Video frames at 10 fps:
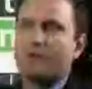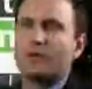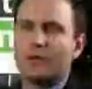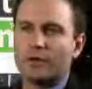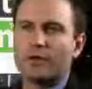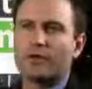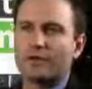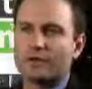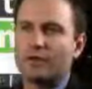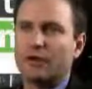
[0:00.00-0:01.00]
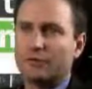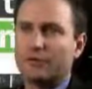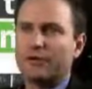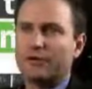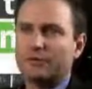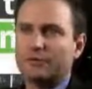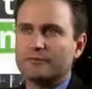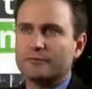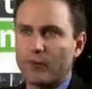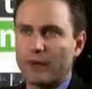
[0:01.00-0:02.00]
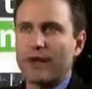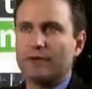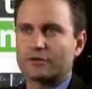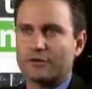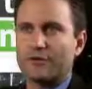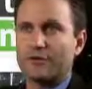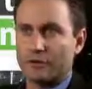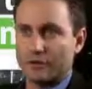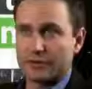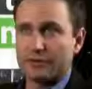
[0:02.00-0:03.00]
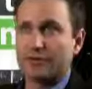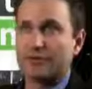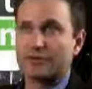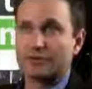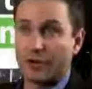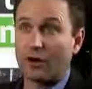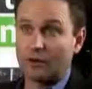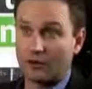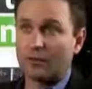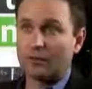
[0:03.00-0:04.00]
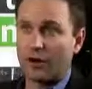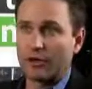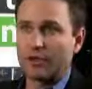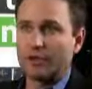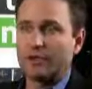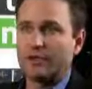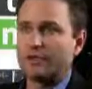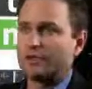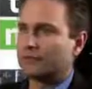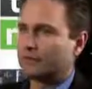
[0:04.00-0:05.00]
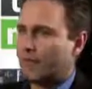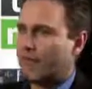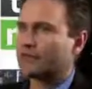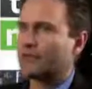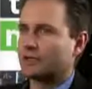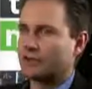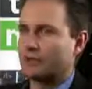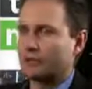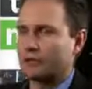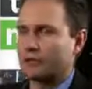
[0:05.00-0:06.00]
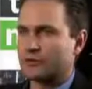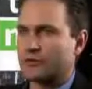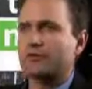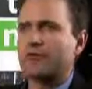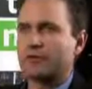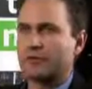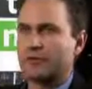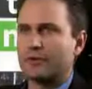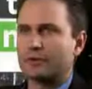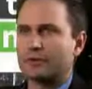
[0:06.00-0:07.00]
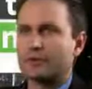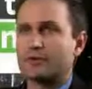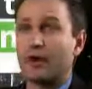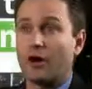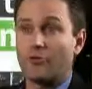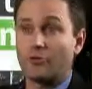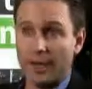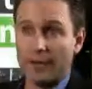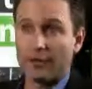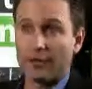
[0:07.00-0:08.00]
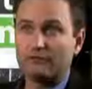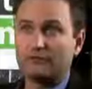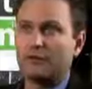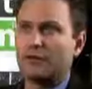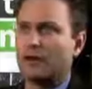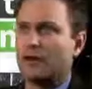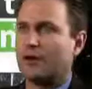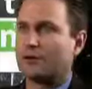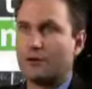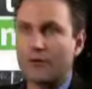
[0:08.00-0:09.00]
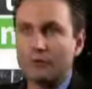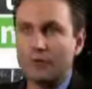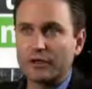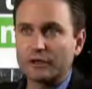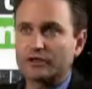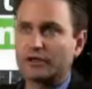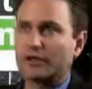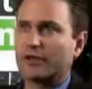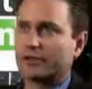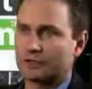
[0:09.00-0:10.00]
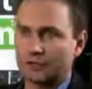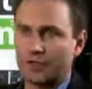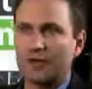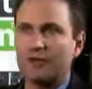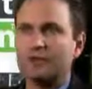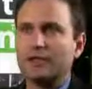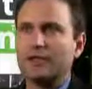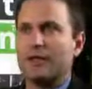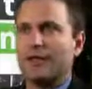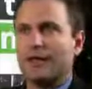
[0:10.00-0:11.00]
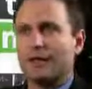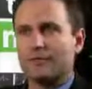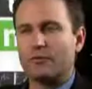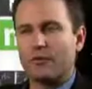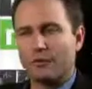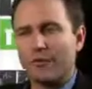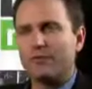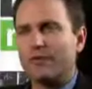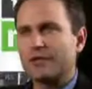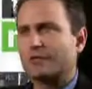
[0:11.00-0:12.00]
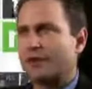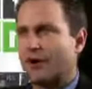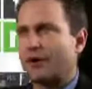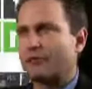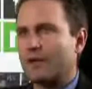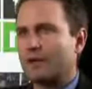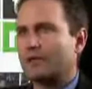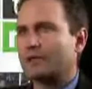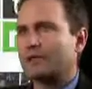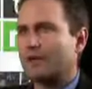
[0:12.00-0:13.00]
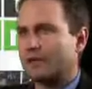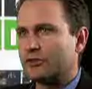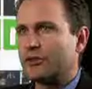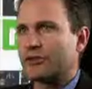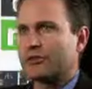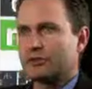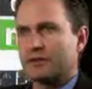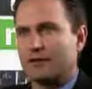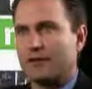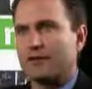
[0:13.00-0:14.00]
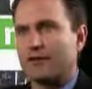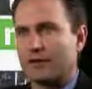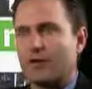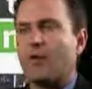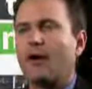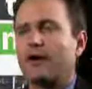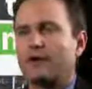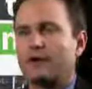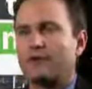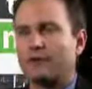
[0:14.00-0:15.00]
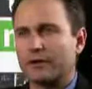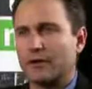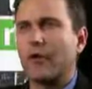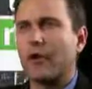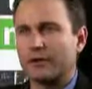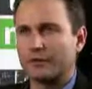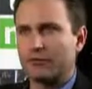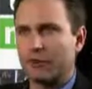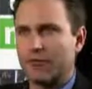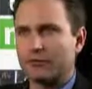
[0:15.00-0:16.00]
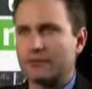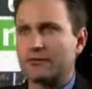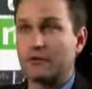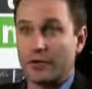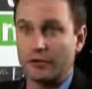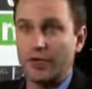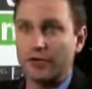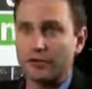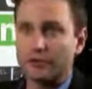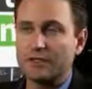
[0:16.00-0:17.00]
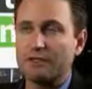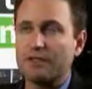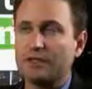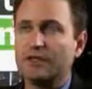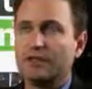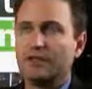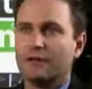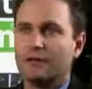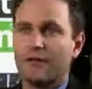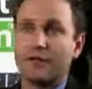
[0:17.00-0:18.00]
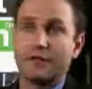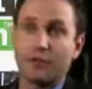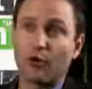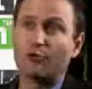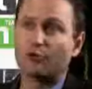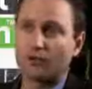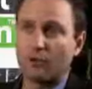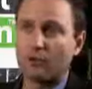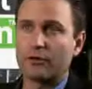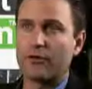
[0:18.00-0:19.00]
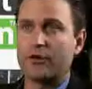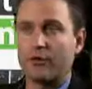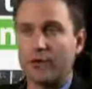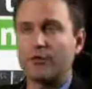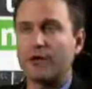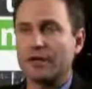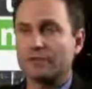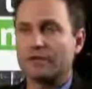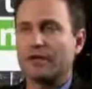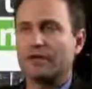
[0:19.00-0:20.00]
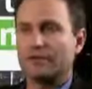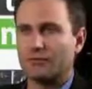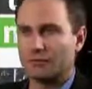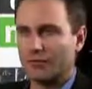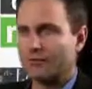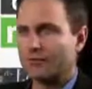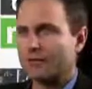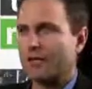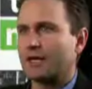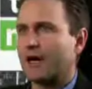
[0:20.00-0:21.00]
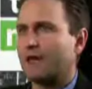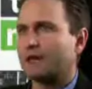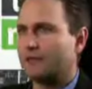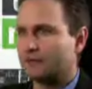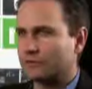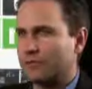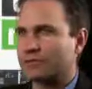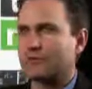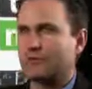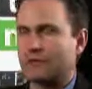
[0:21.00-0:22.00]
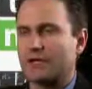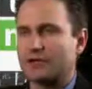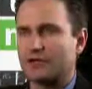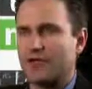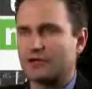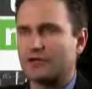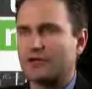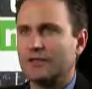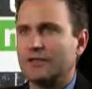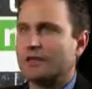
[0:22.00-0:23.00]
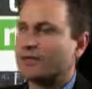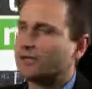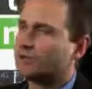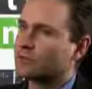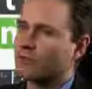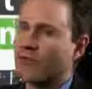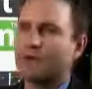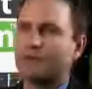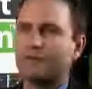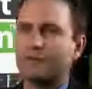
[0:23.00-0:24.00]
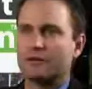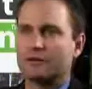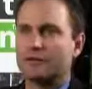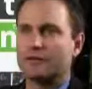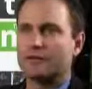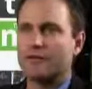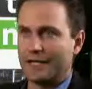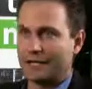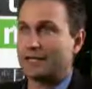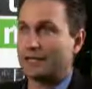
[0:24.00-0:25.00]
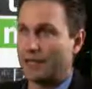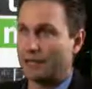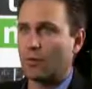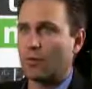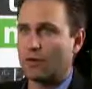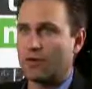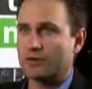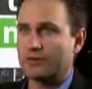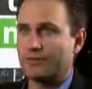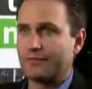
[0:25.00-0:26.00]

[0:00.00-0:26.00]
When you look at the small to medium warehouse and inventory space, our target market, you see a lot of customers that are still running their business on paper, on QuickBooks, on Excel, and they miss the automation and the checks that are required to have a really quality process for inbound receiving, for making the perfect order on the outbound side to really retain high levels of customer satisfaction, and they lose a lot of efficiency inside the warehouse.